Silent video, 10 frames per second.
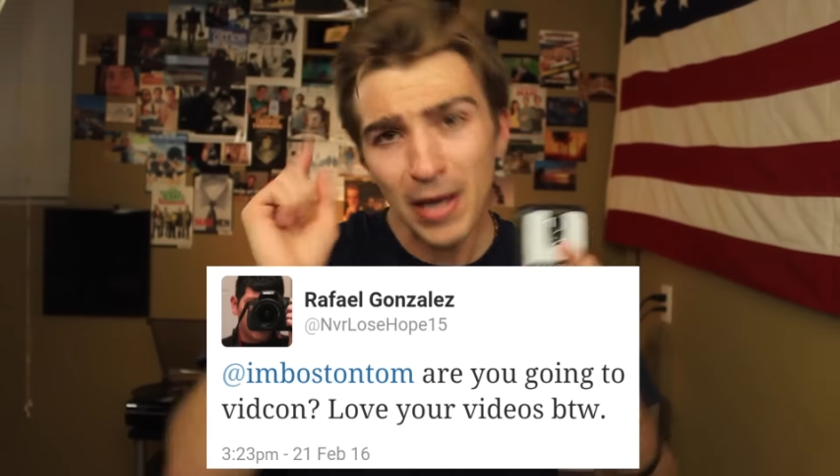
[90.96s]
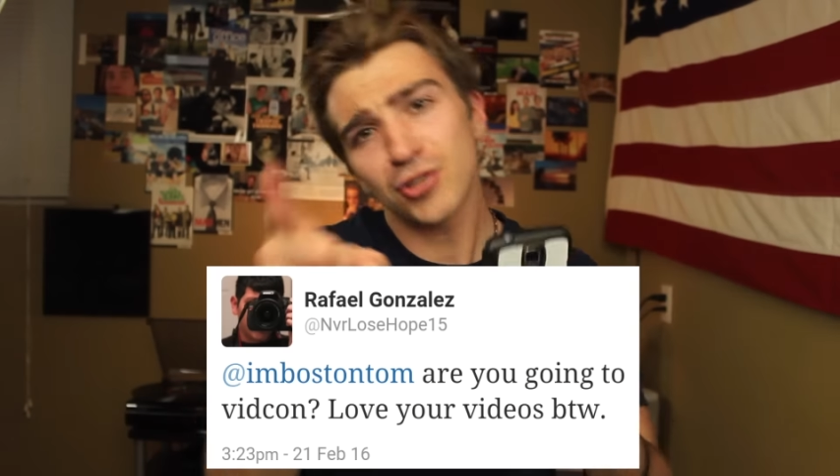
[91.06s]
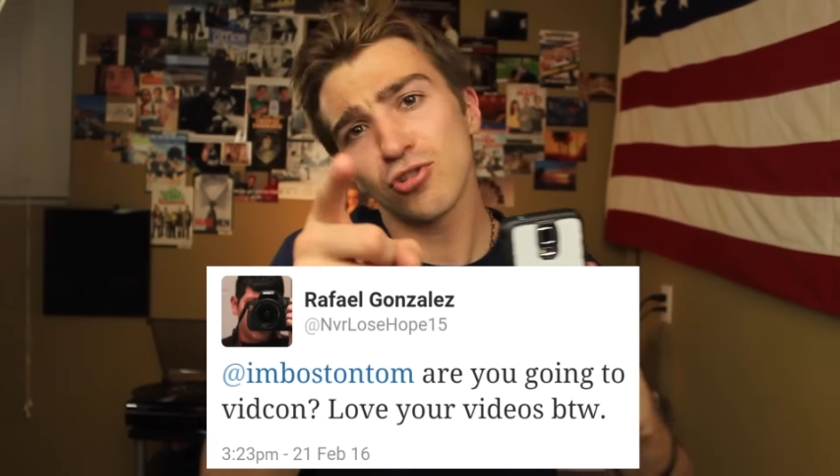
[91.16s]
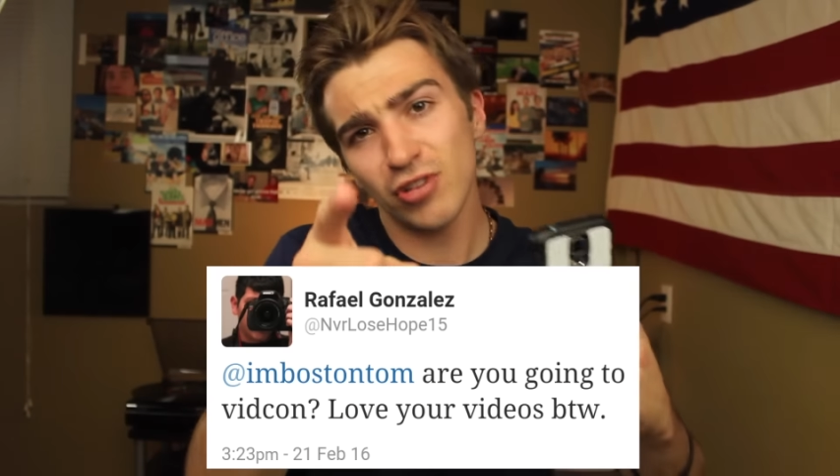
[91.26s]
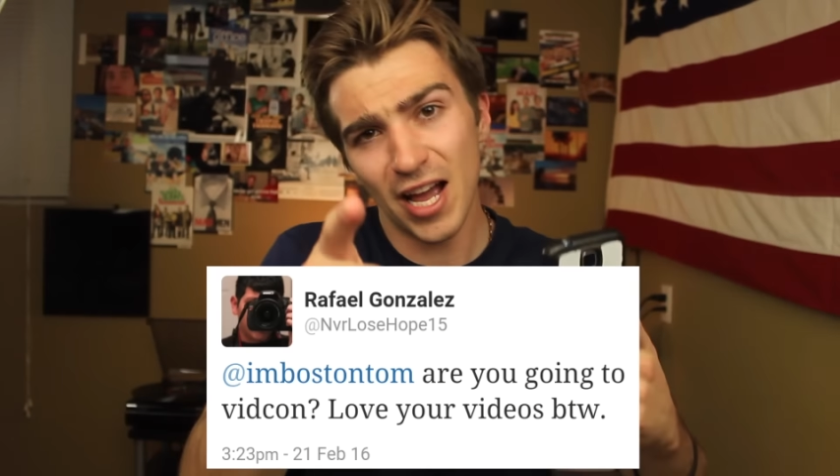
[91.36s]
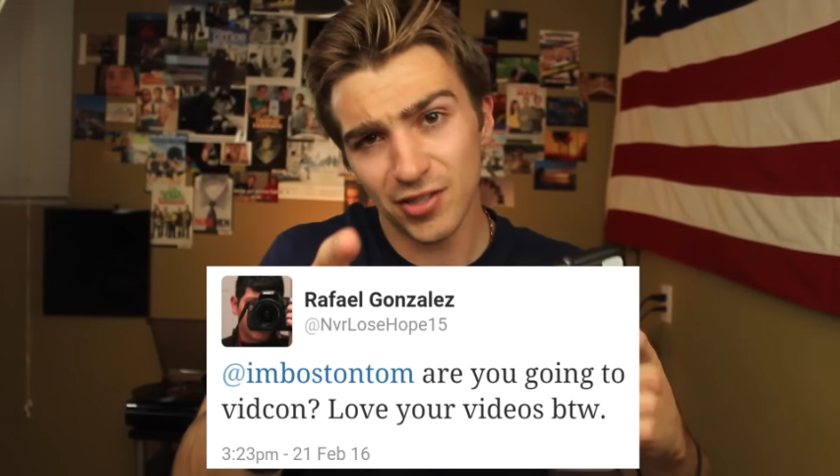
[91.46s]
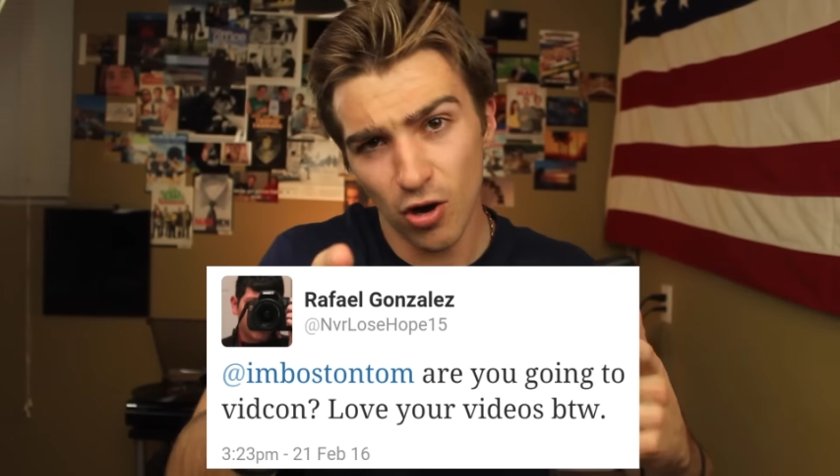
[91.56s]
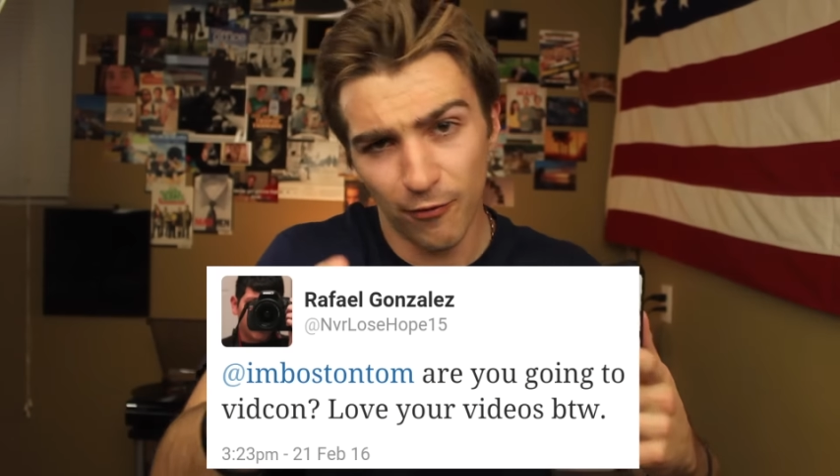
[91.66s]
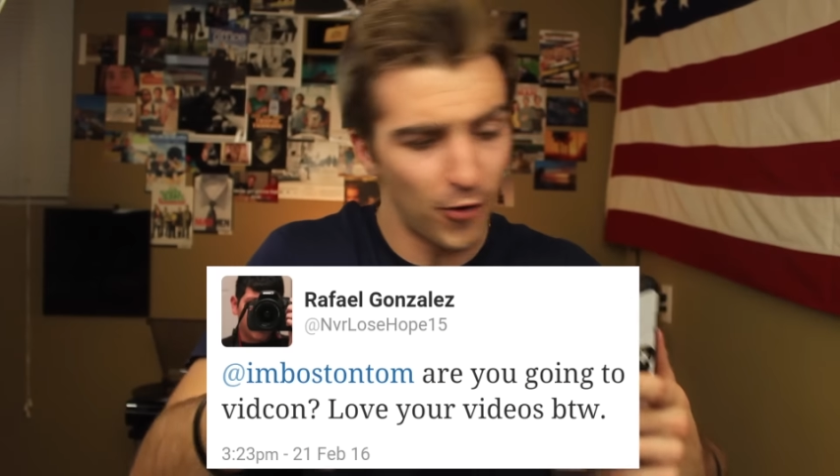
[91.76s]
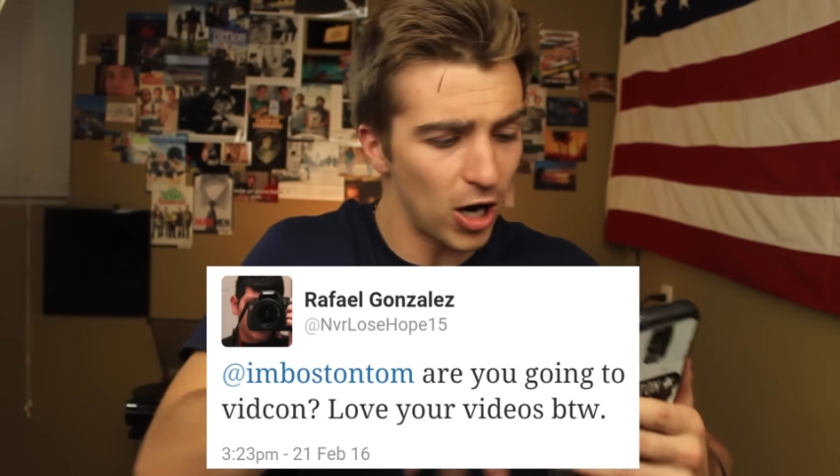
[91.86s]
Make sure you guys
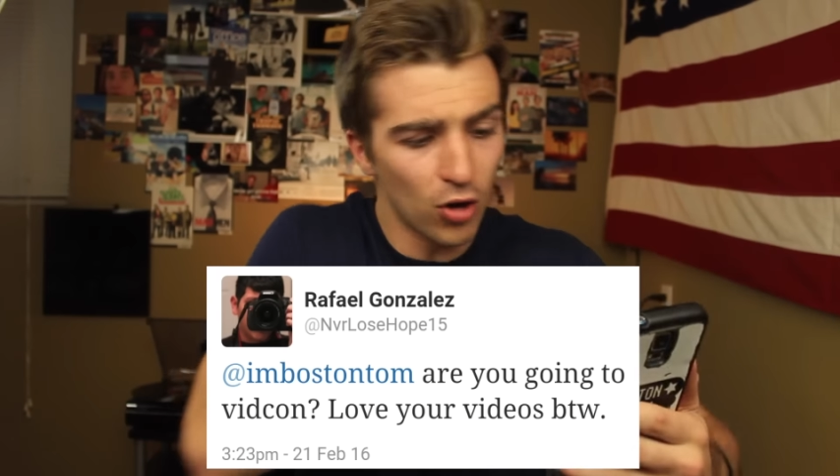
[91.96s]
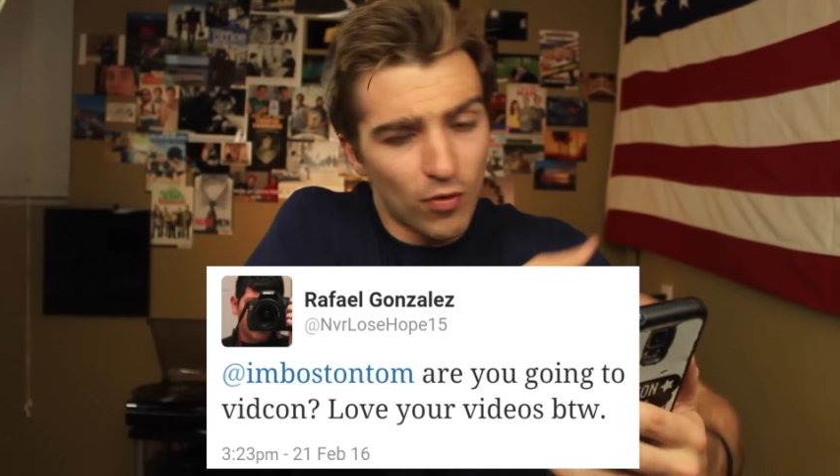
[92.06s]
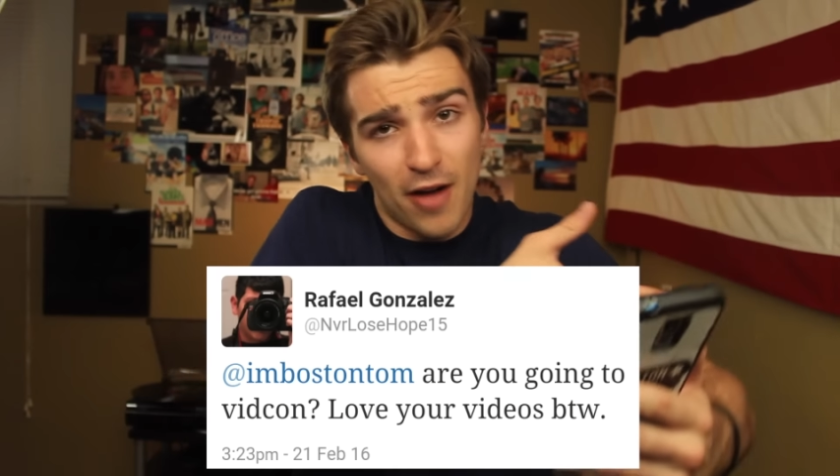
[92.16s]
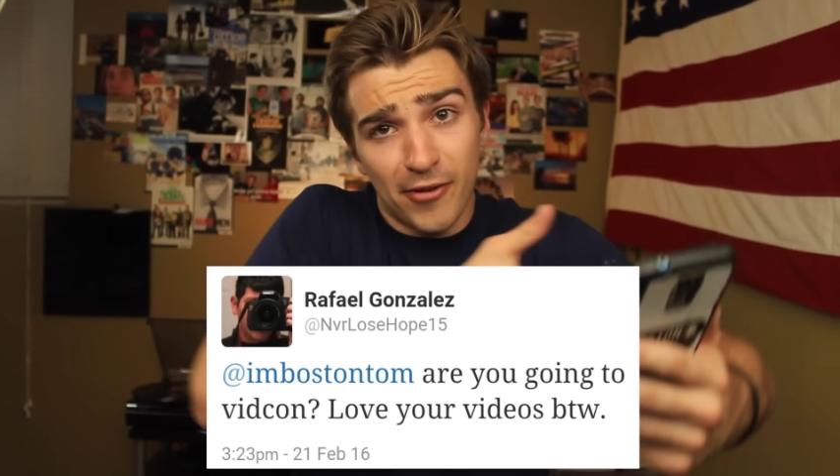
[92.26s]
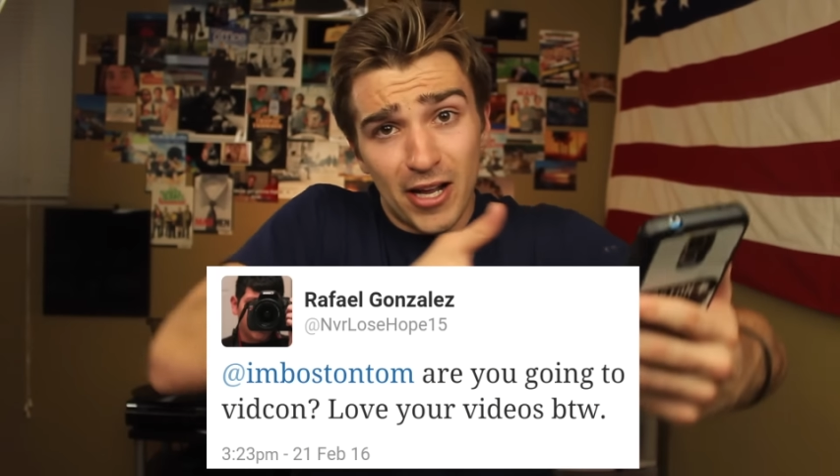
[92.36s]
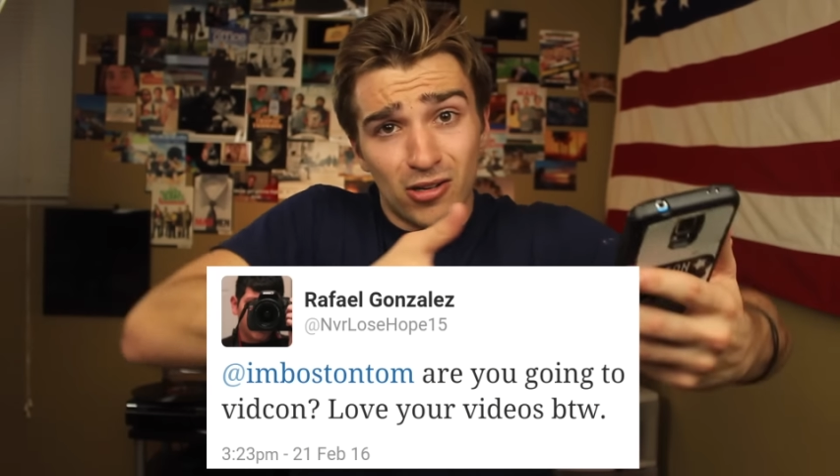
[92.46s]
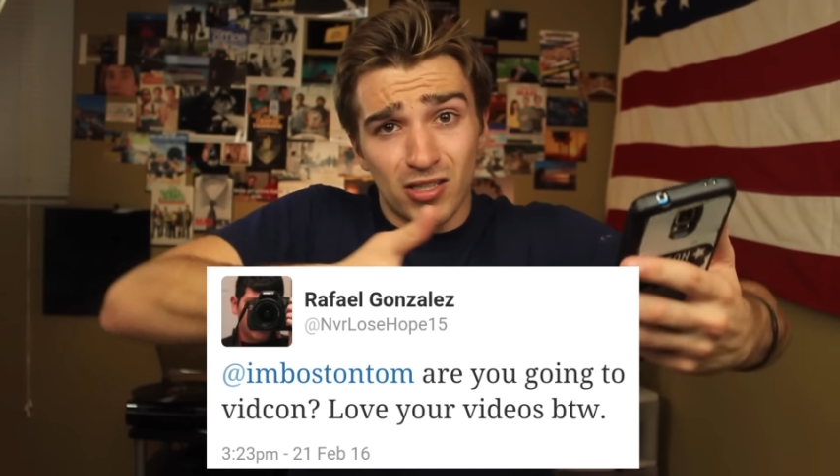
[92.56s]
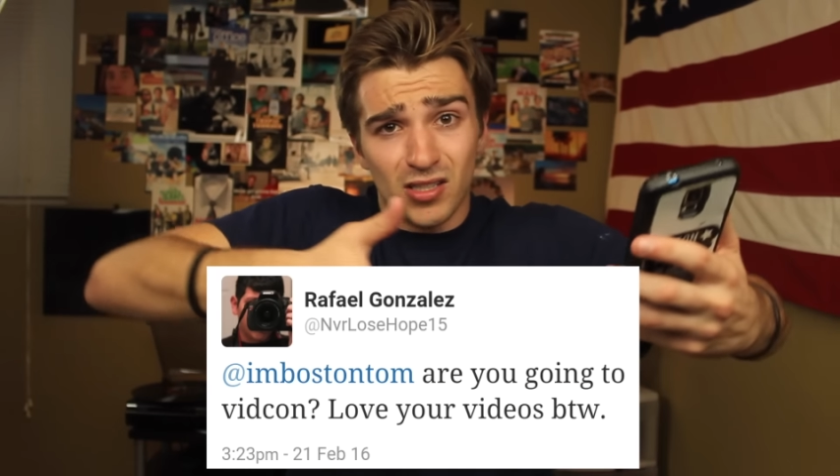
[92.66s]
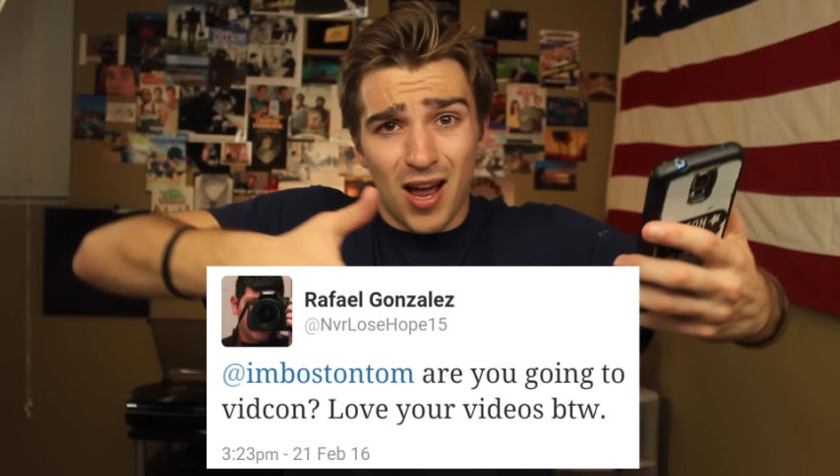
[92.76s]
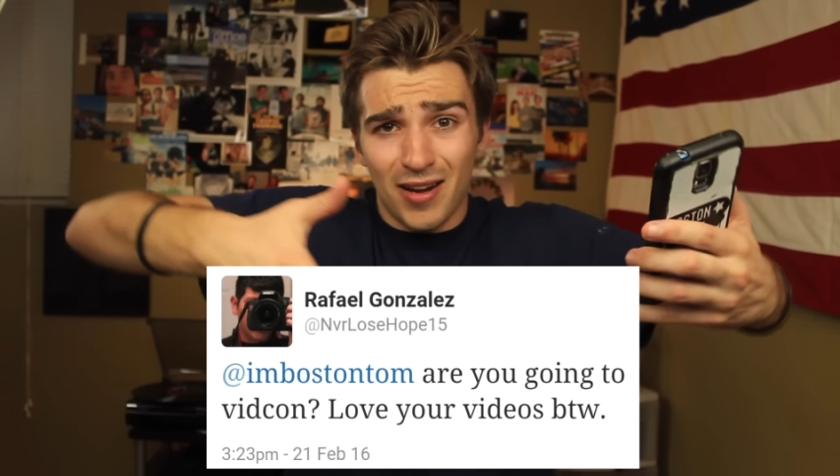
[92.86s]
go follow Rafael
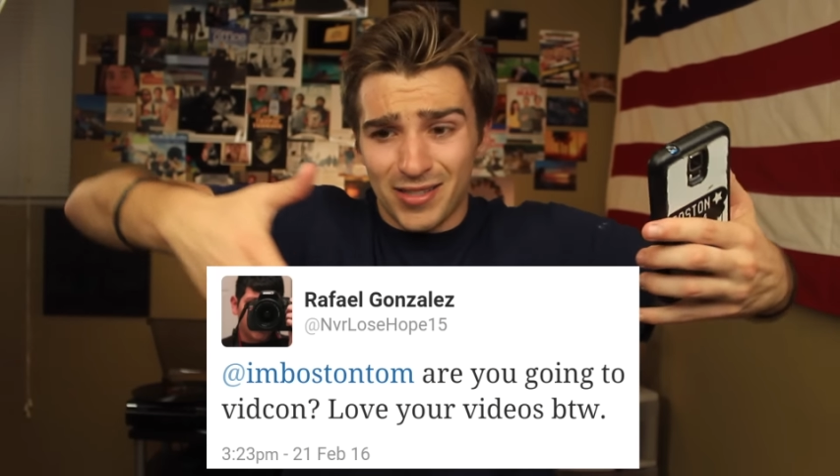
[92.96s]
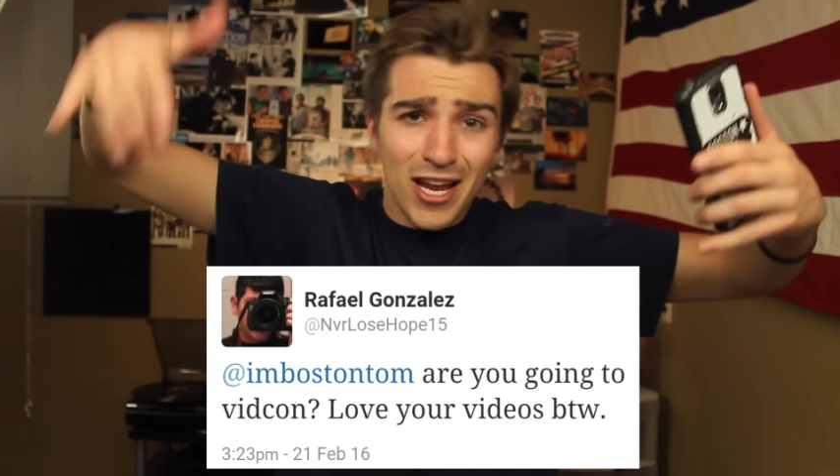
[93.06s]
Gonzalez.